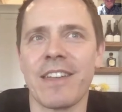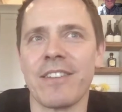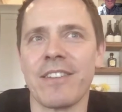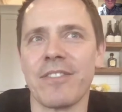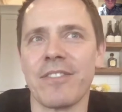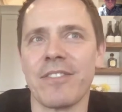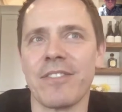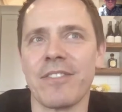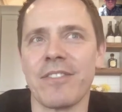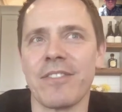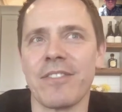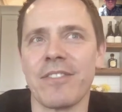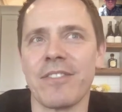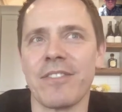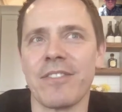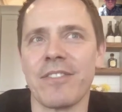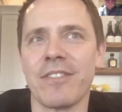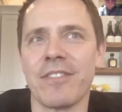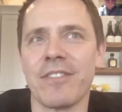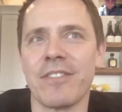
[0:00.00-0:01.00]
And really
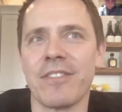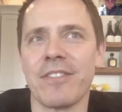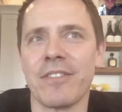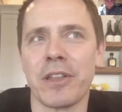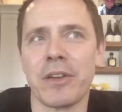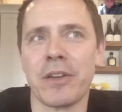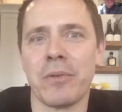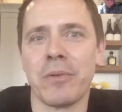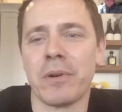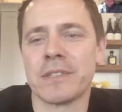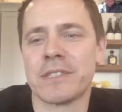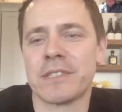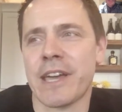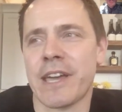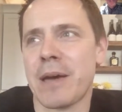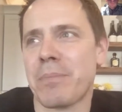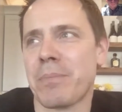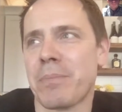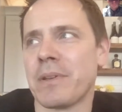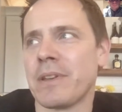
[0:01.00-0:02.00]
what's
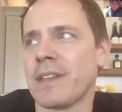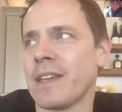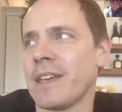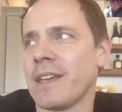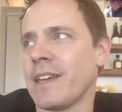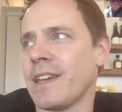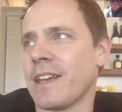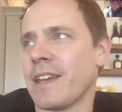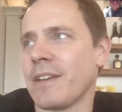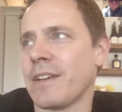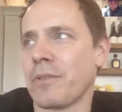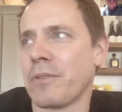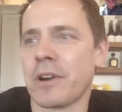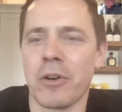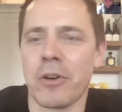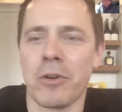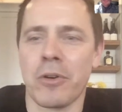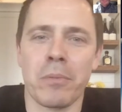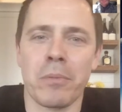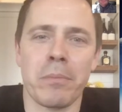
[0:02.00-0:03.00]
happened, and we're
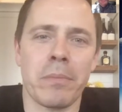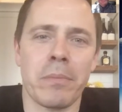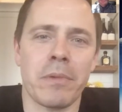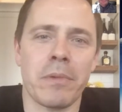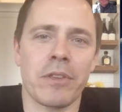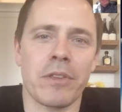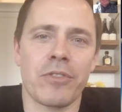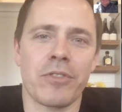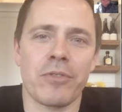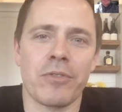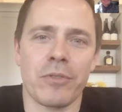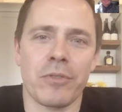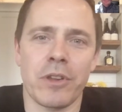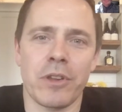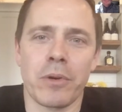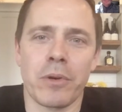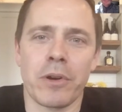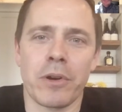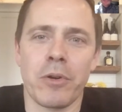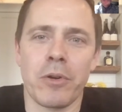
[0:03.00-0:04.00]
going
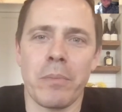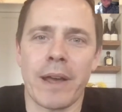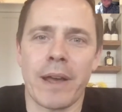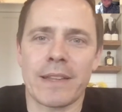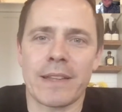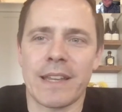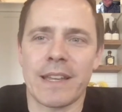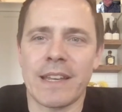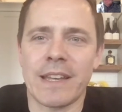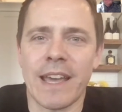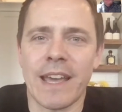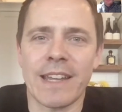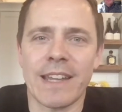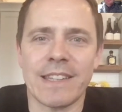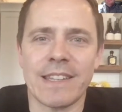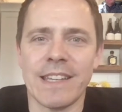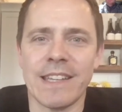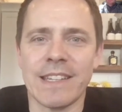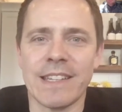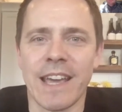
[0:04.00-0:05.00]
back to
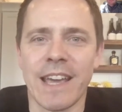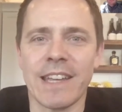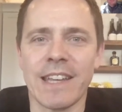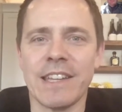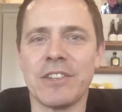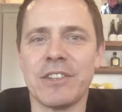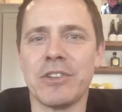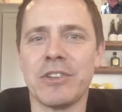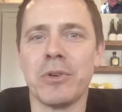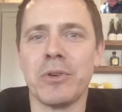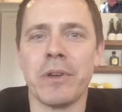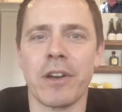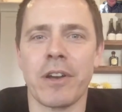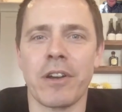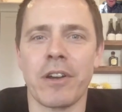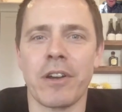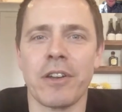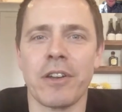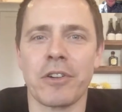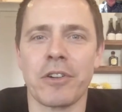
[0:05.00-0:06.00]
1992
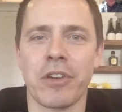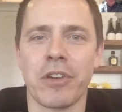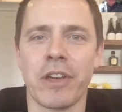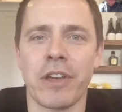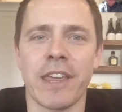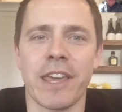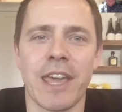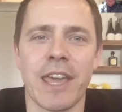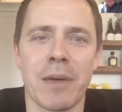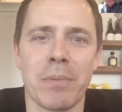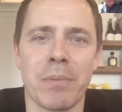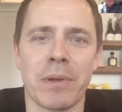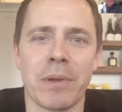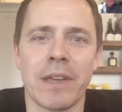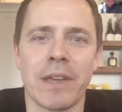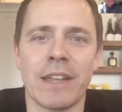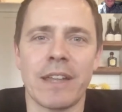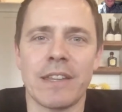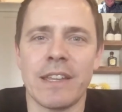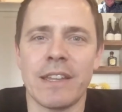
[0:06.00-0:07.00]
here, training camp in
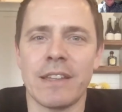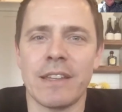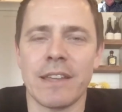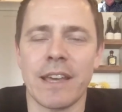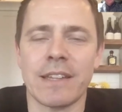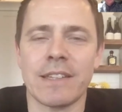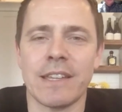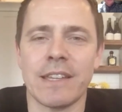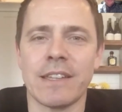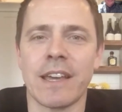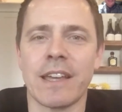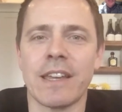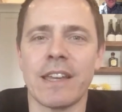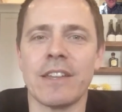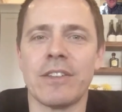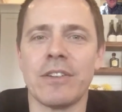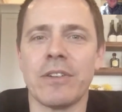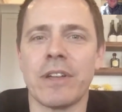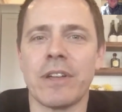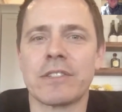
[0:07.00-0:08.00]

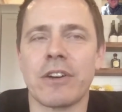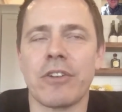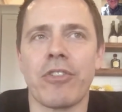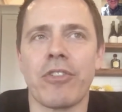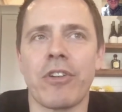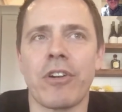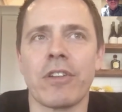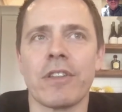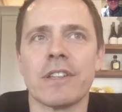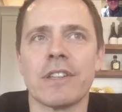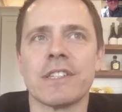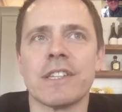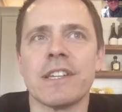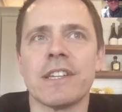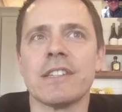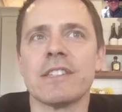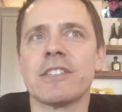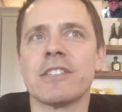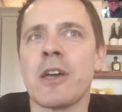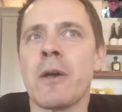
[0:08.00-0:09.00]
1992. That's how far this
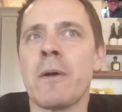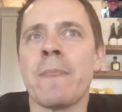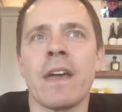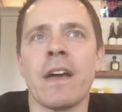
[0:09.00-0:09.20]
is.